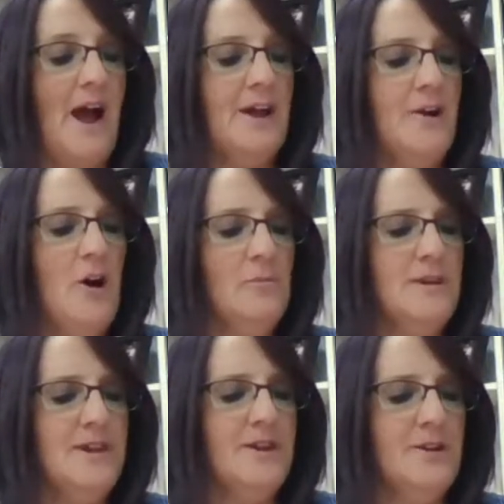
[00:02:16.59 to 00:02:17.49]
I
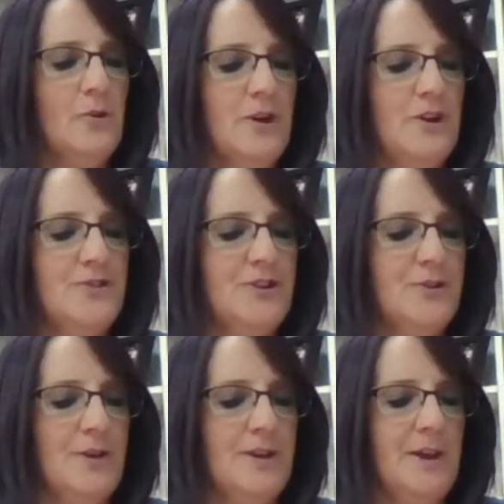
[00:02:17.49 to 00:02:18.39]
calmly eat an orange,
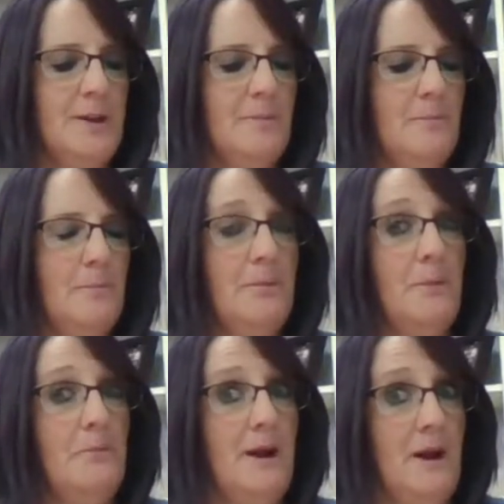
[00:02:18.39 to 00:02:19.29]
ignoring him,
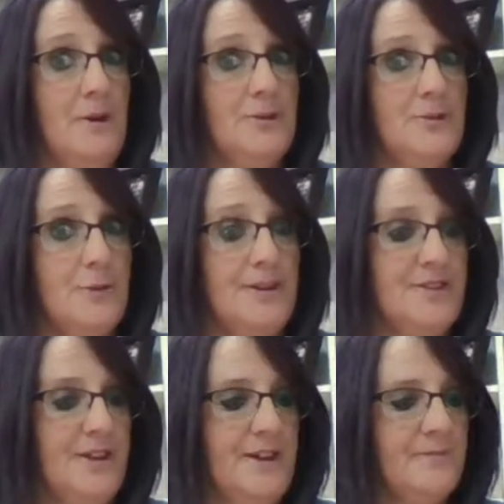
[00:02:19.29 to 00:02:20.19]
but my heart is
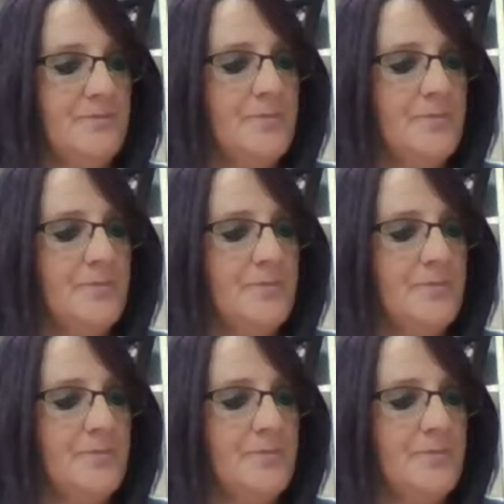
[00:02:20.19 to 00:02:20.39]
racing.